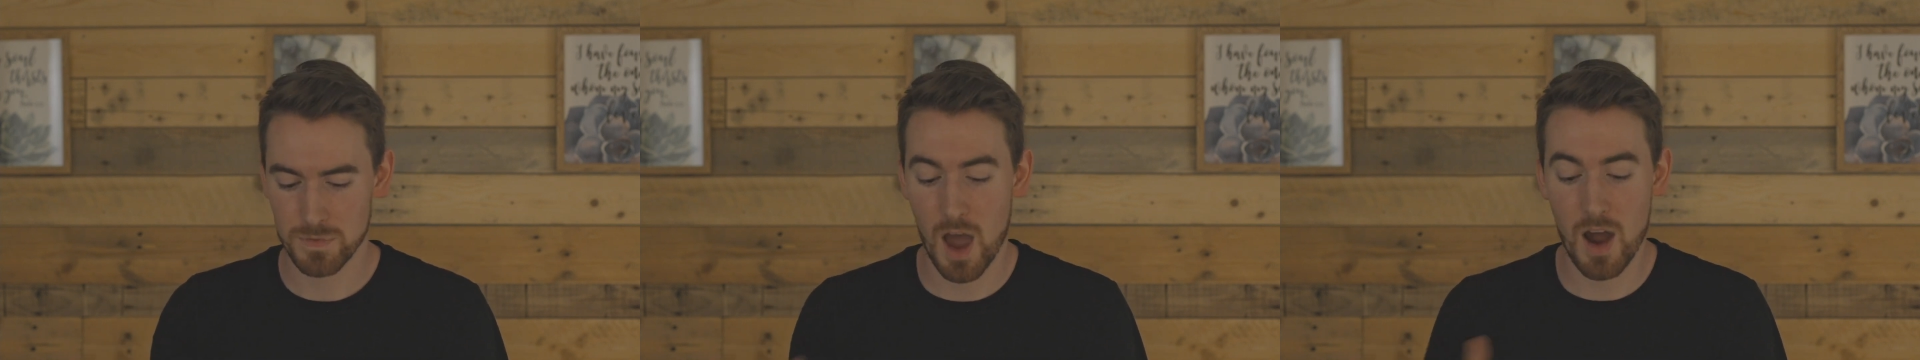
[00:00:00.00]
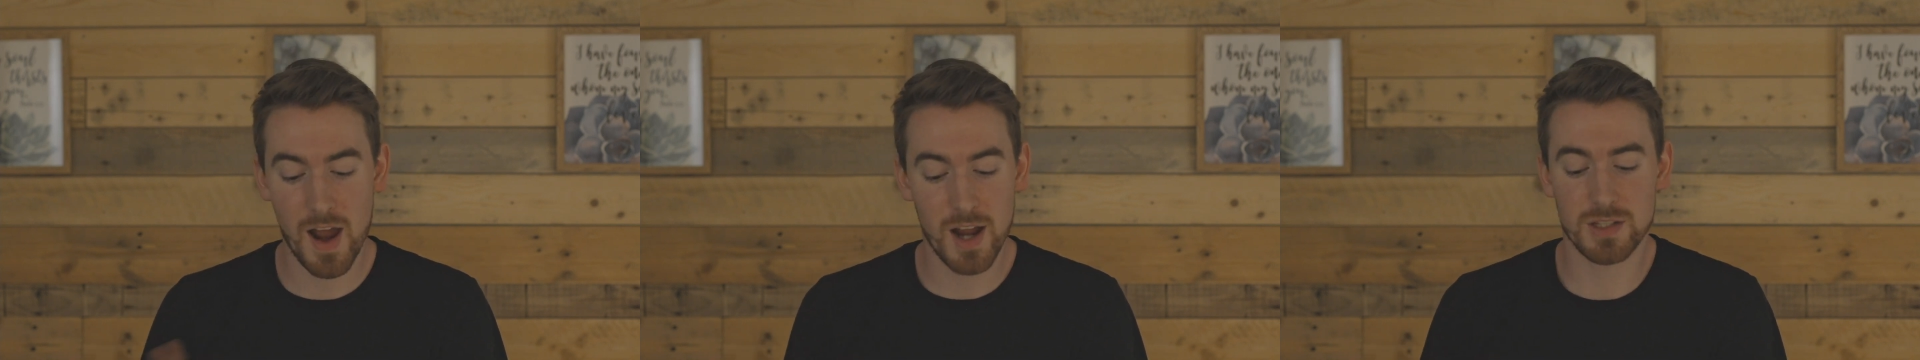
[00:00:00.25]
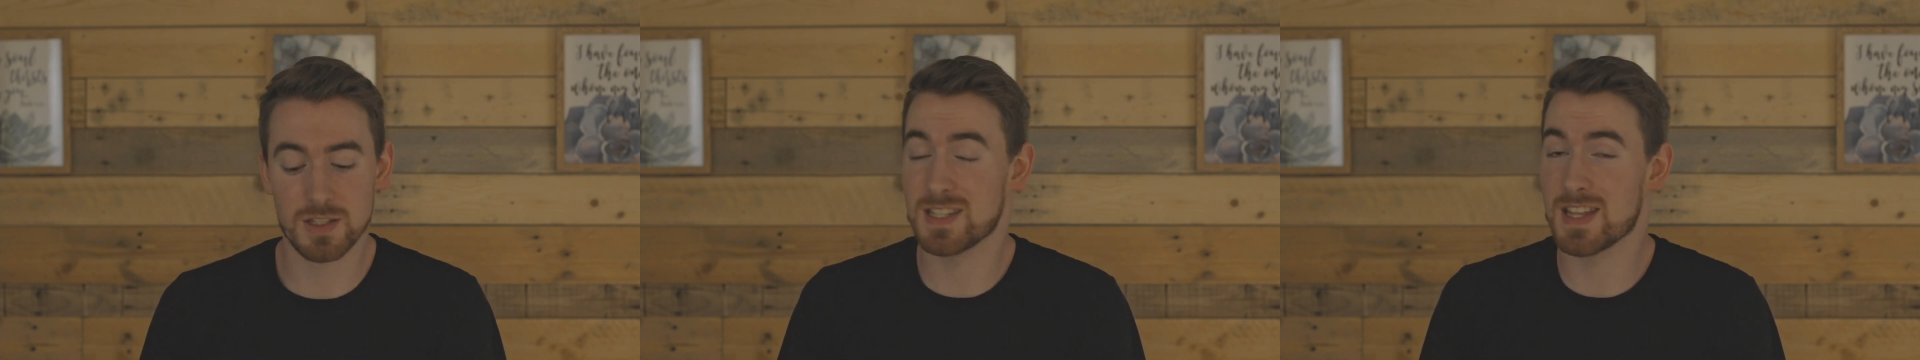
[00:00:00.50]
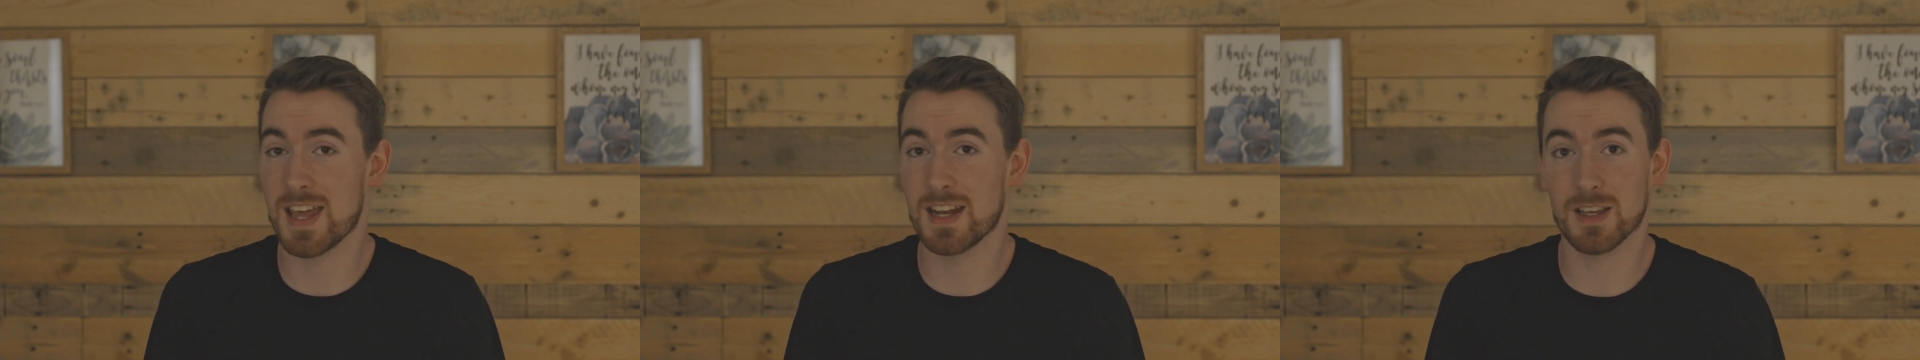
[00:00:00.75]
Our actions
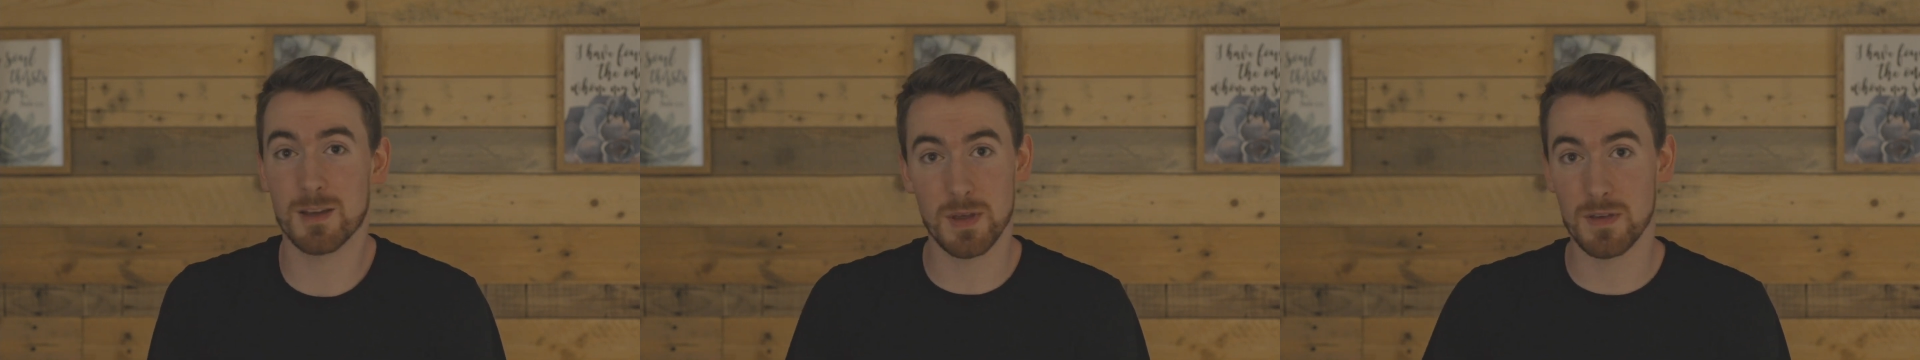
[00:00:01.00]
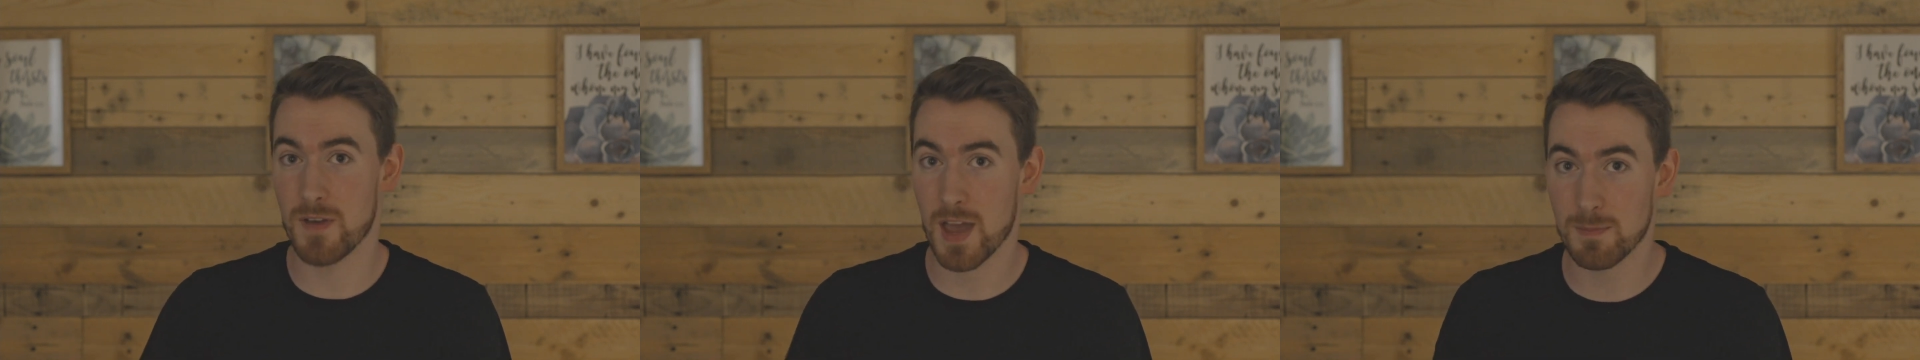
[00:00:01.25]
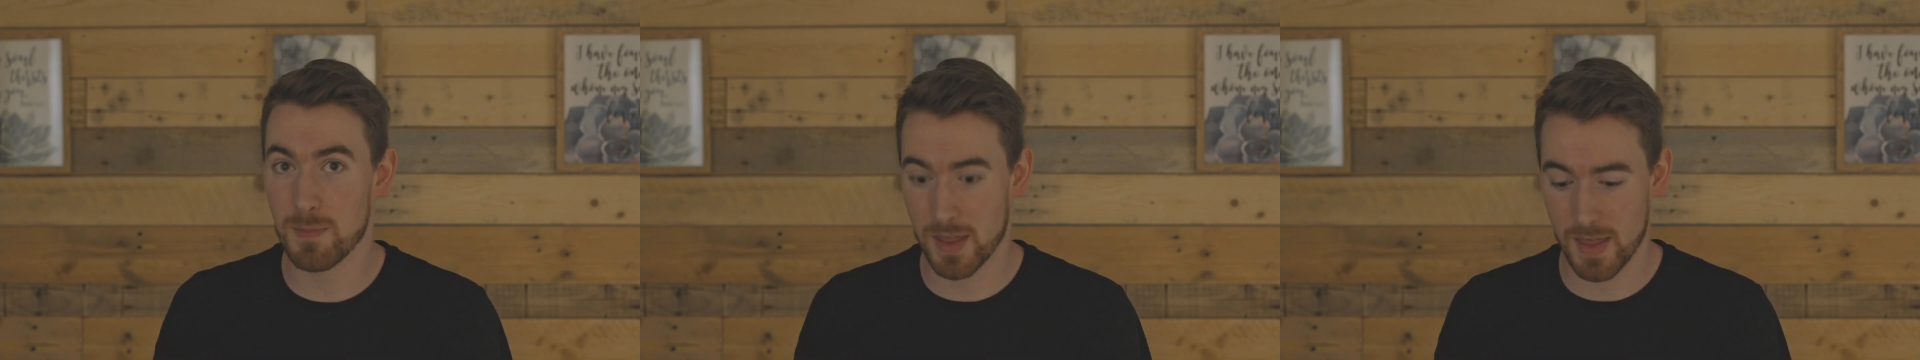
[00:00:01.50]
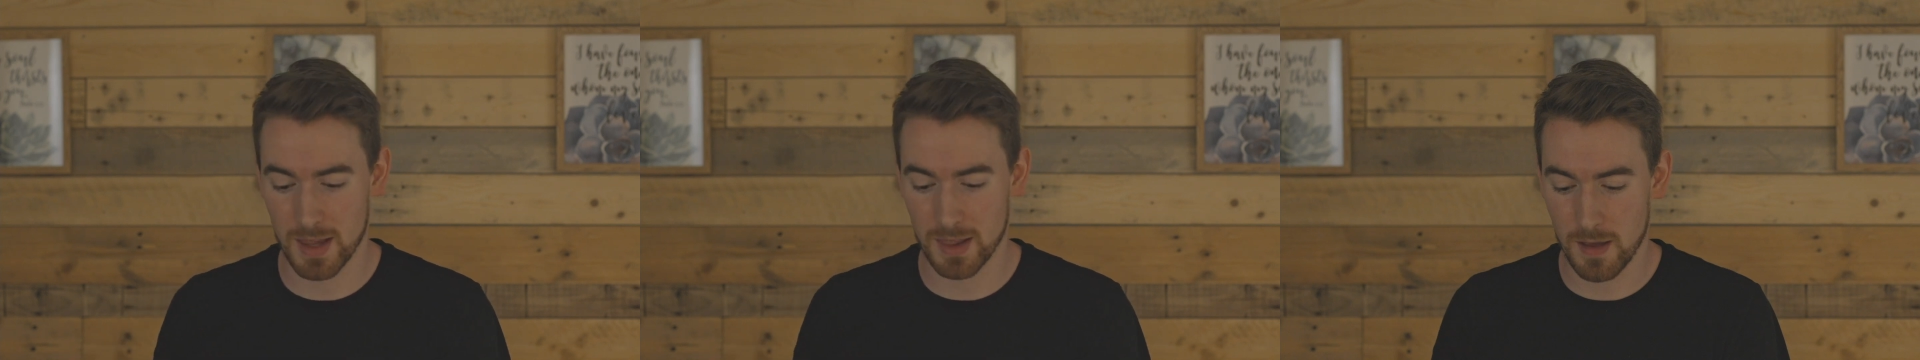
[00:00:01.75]
then can be fed by
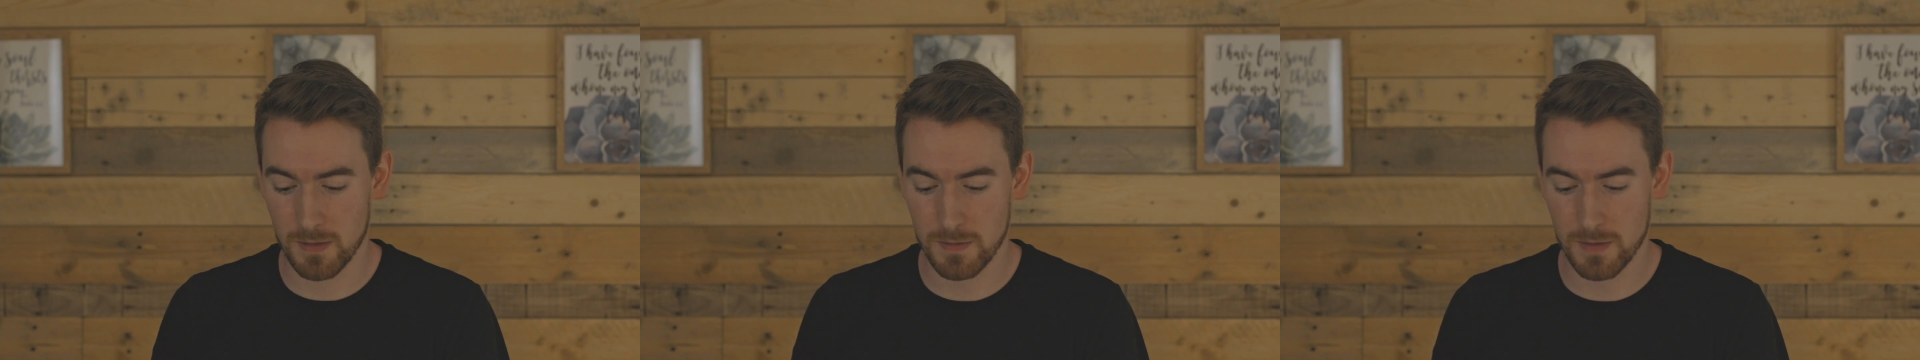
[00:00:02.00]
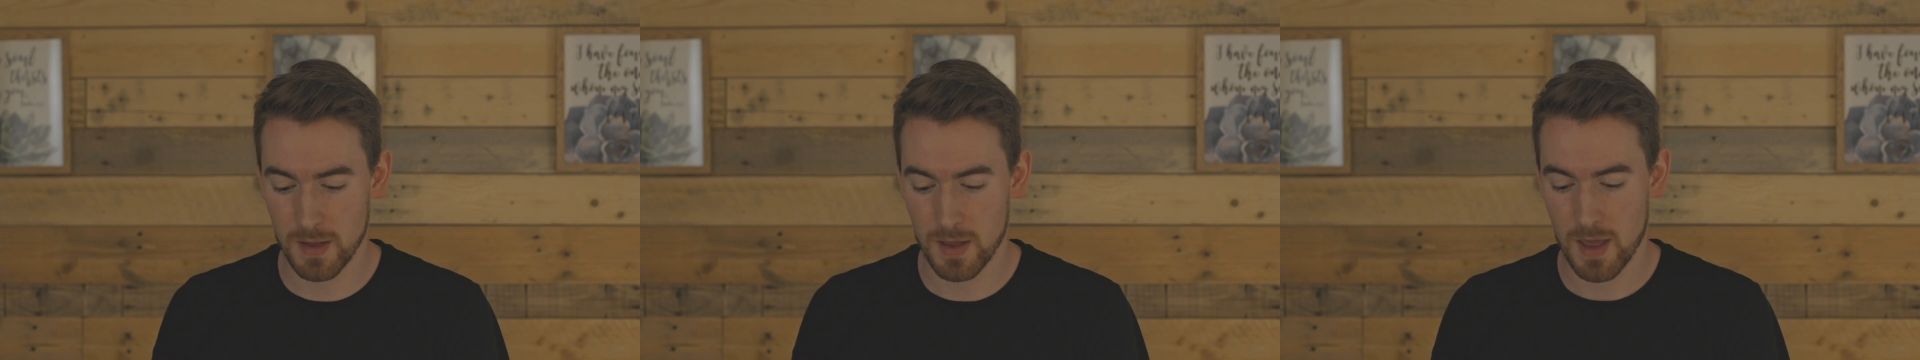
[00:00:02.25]
that love.